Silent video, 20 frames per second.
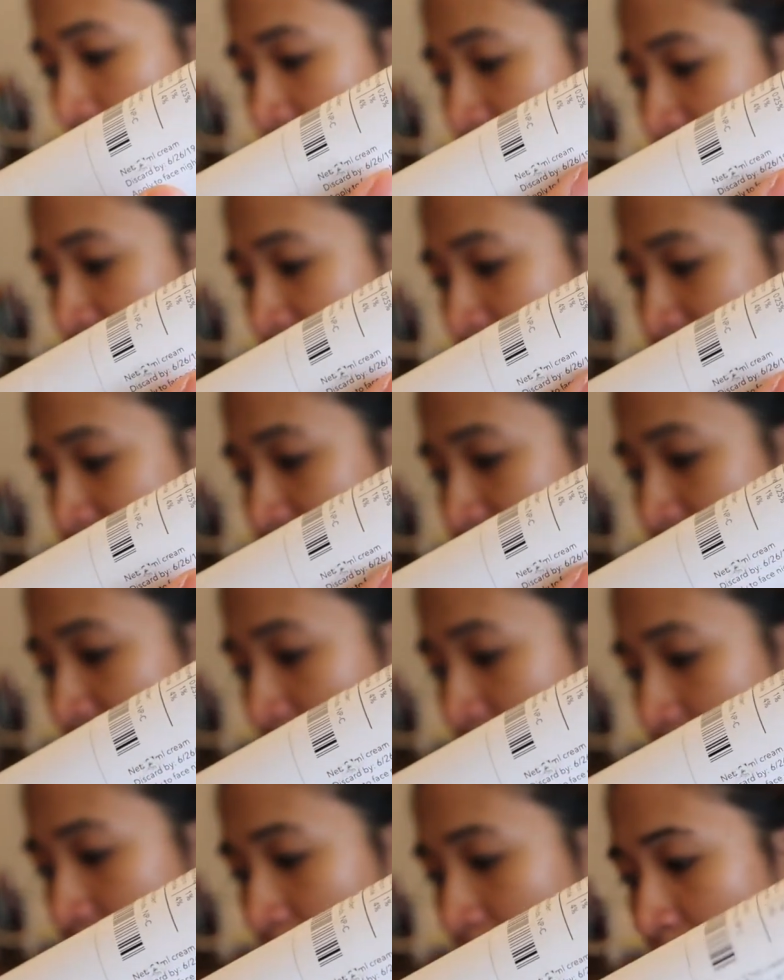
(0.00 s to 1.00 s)
at this
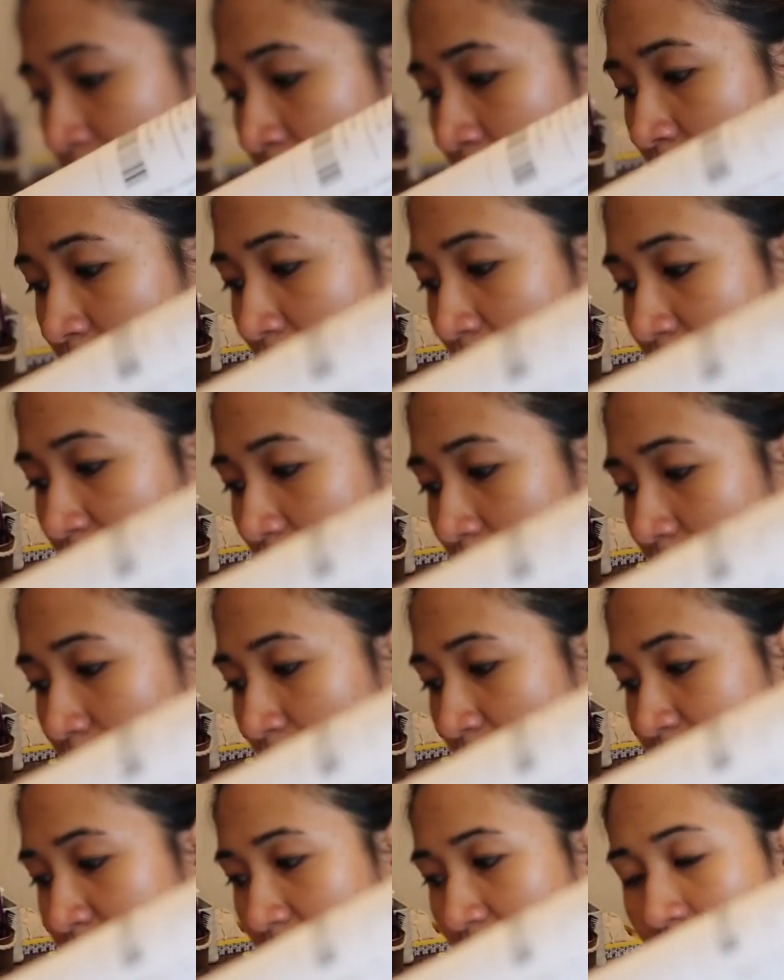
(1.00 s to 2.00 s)
date right here. And then
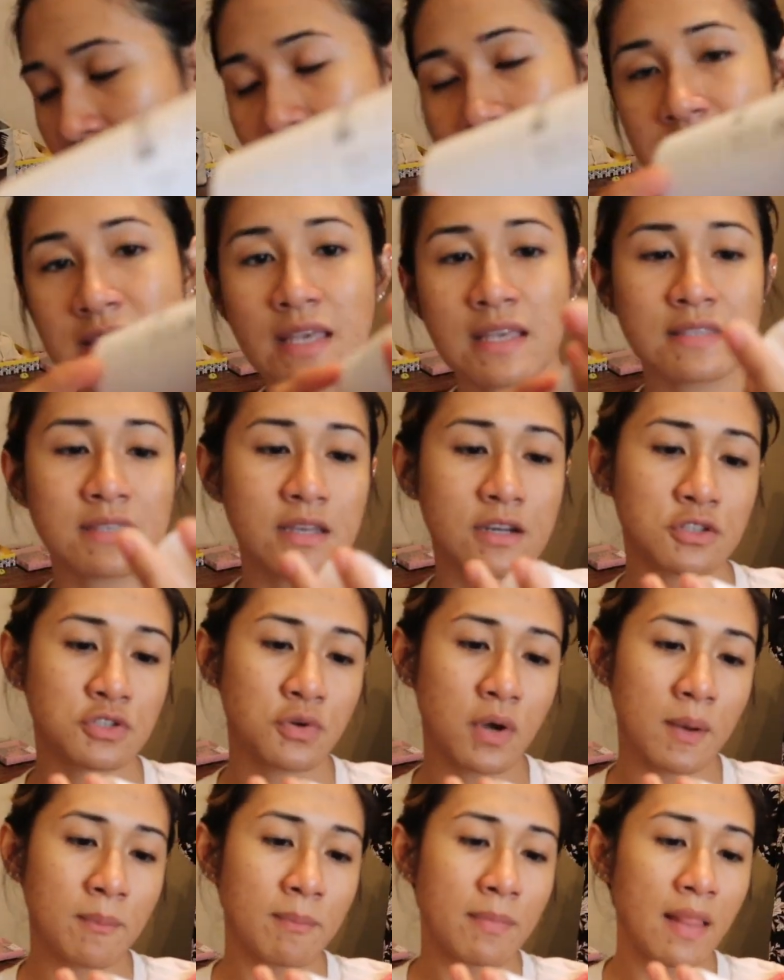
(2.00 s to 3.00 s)
basically this says here
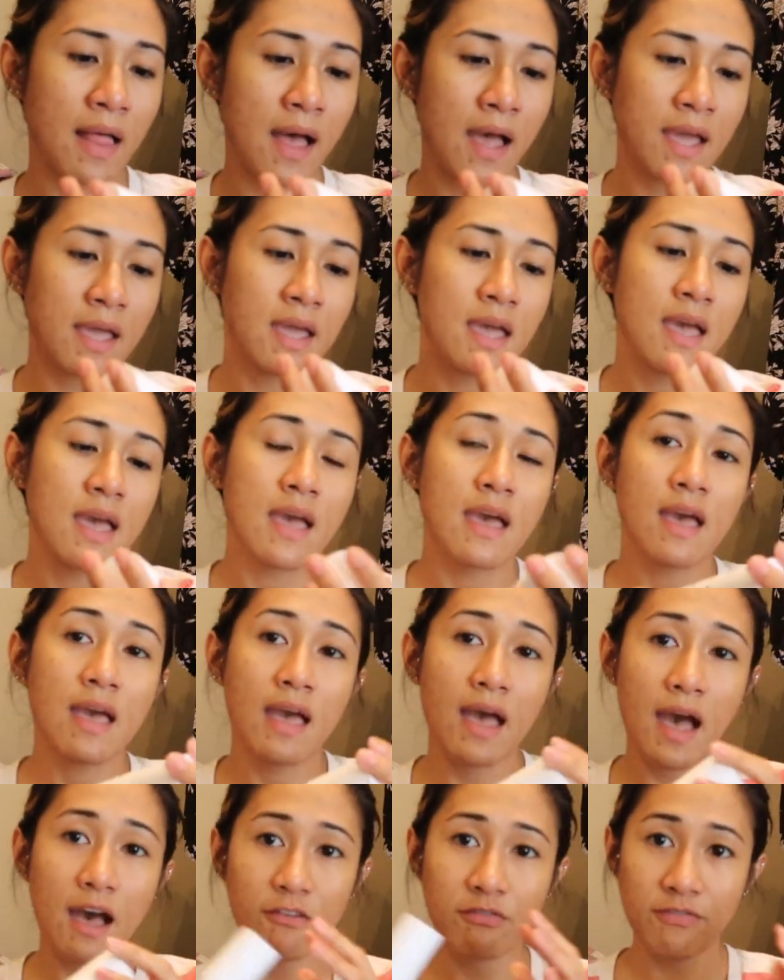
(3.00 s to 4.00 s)
to apply
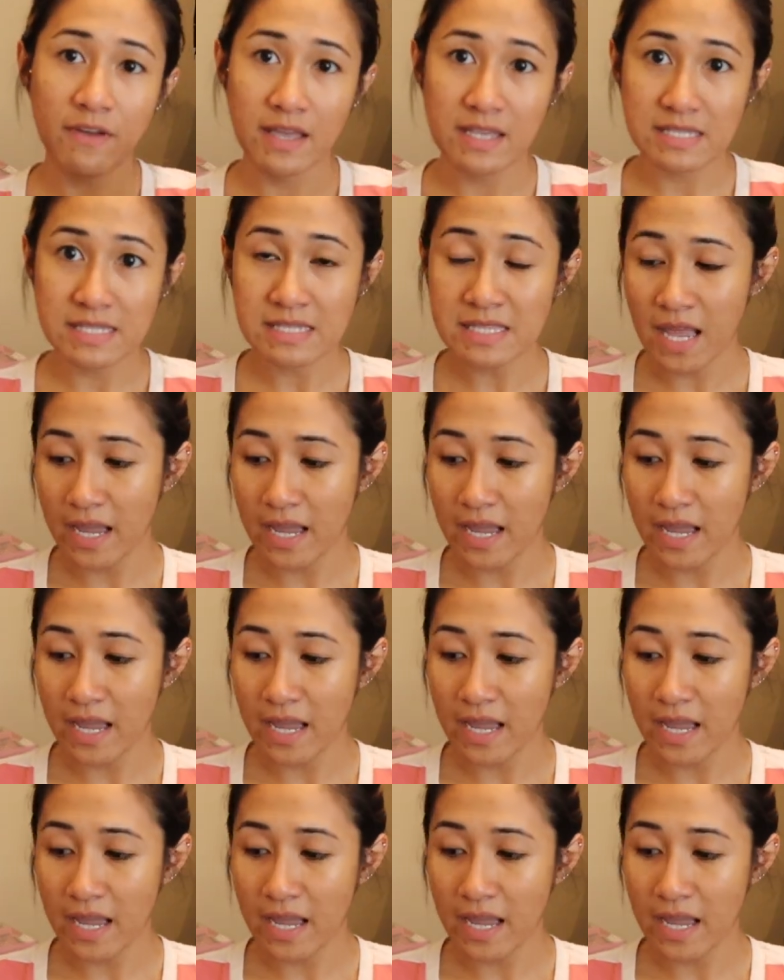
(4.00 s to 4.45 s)
at face